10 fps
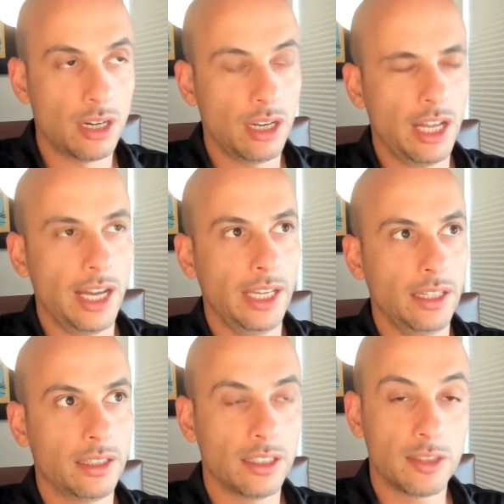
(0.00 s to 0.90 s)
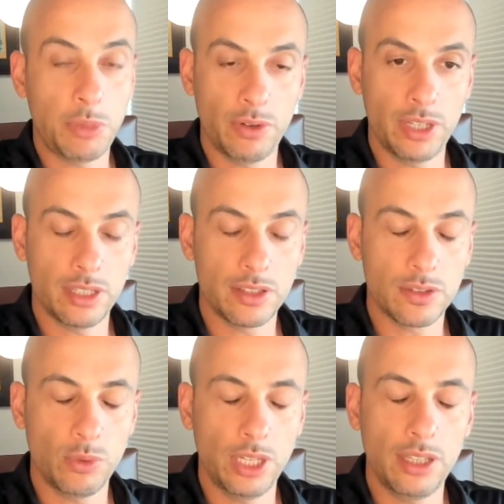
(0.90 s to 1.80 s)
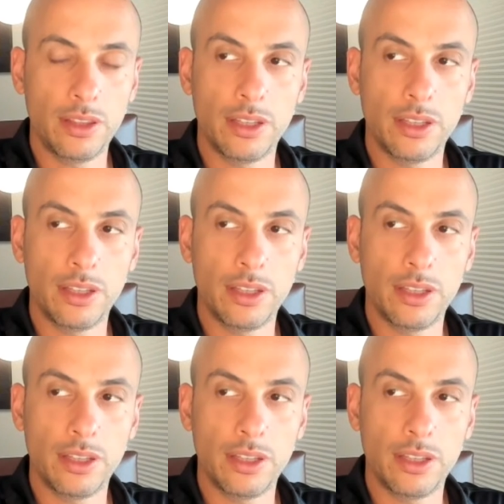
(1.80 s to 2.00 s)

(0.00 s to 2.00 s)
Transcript: like experience with